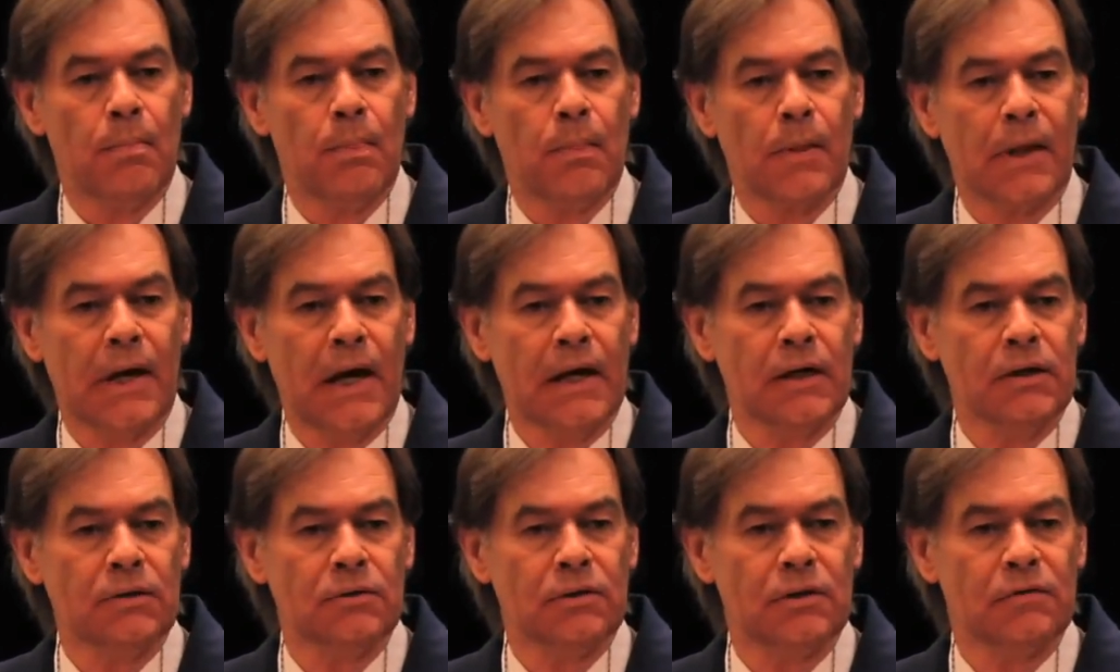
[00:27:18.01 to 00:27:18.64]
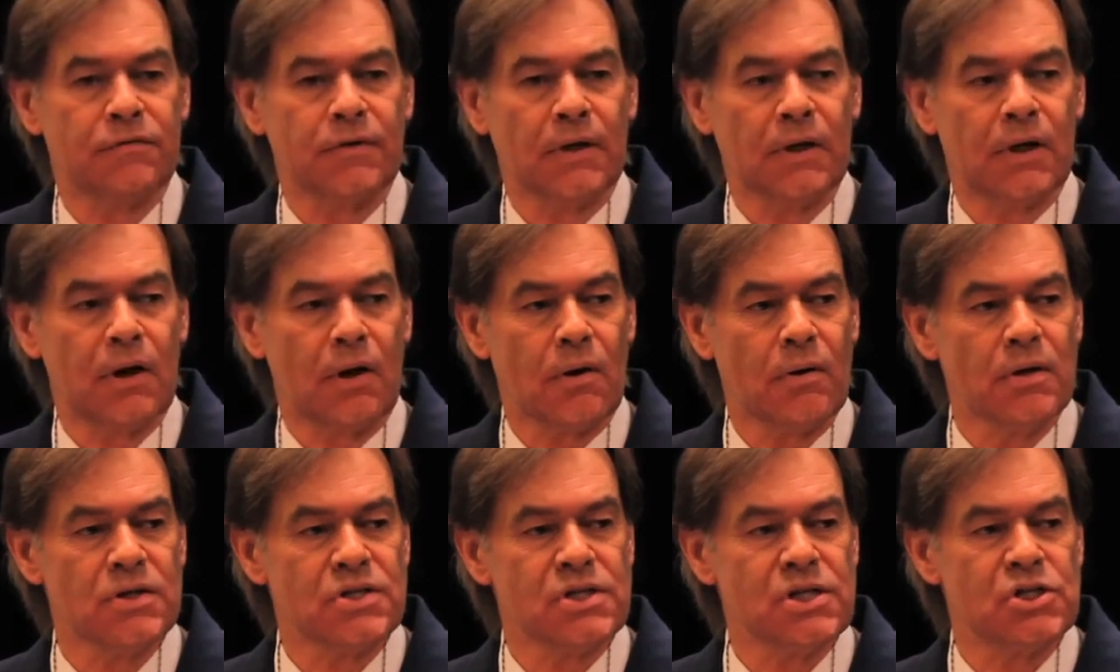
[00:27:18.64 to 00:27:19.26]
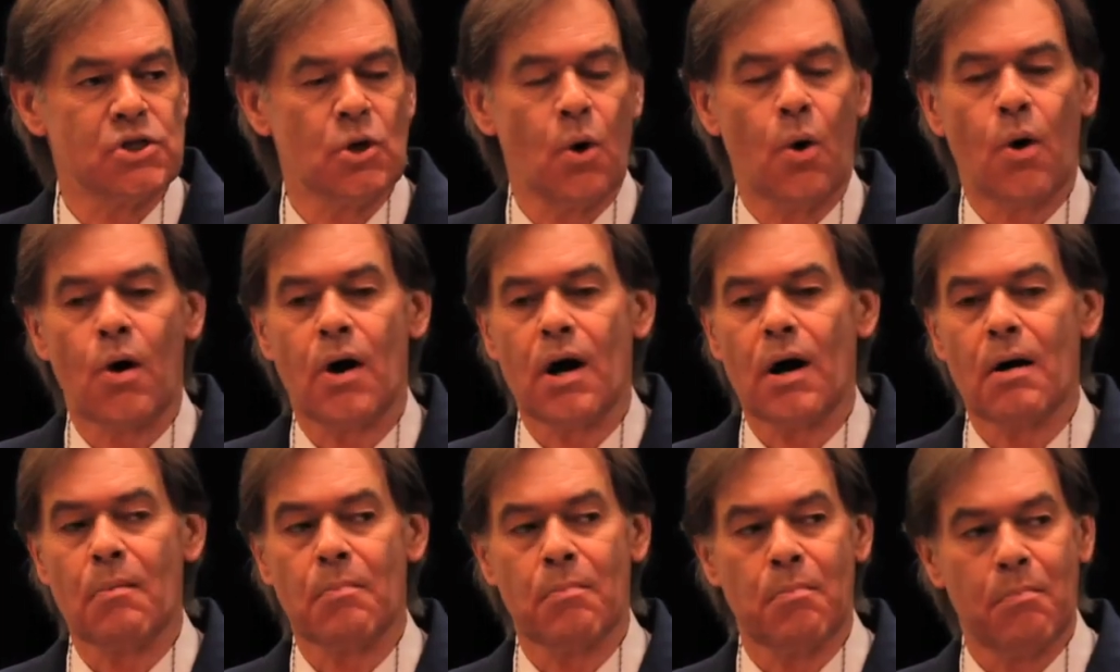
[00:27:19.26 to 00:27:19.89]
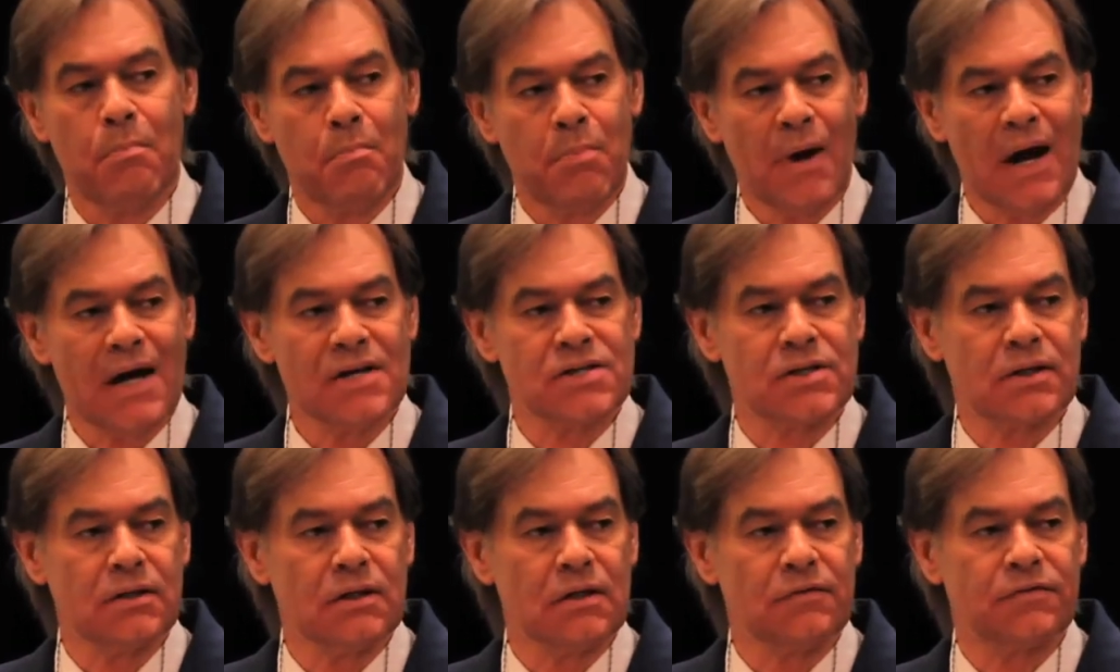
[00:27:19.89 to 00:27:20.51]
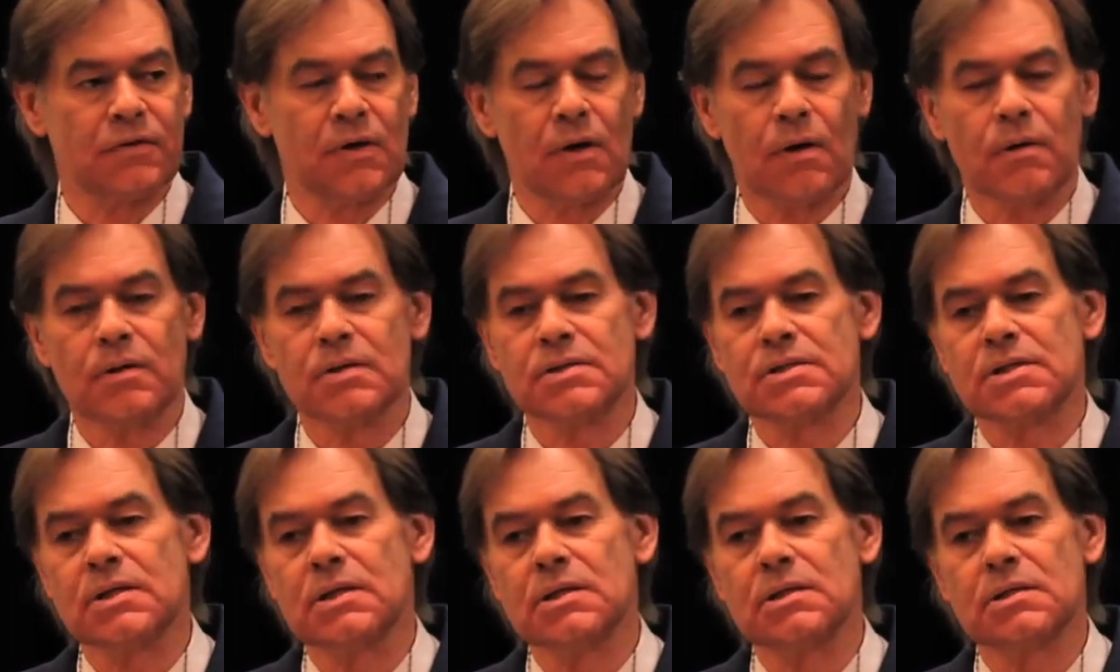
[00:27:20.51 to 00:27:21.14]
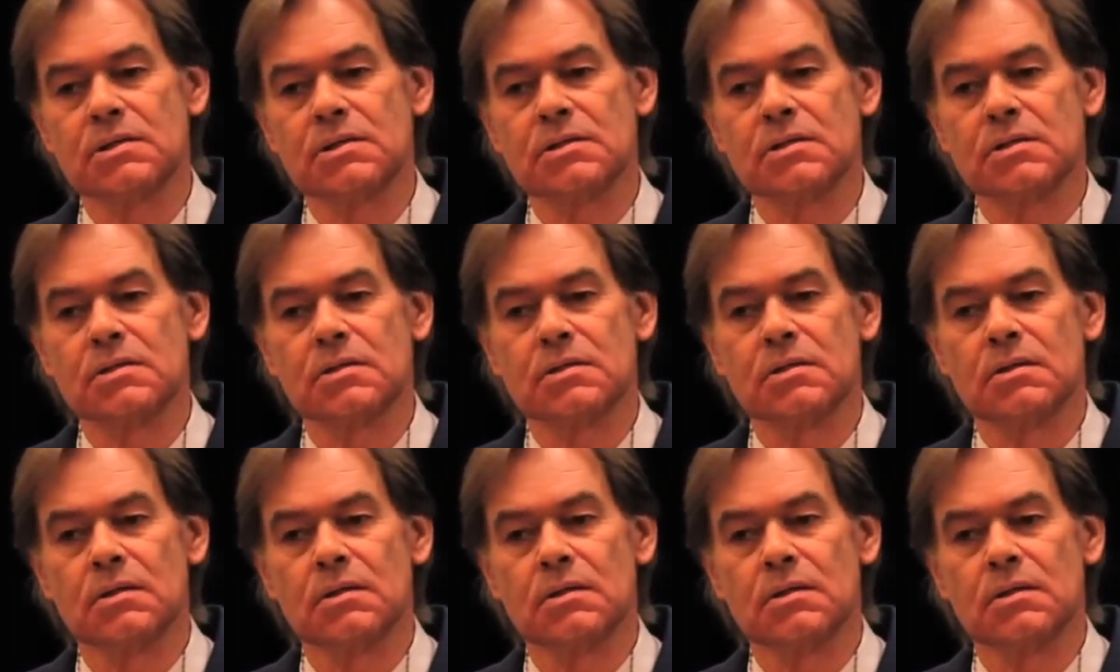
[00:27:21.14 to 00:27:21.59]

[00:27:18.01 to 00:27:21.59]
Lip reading: Get into different currencies or a basket of currencies.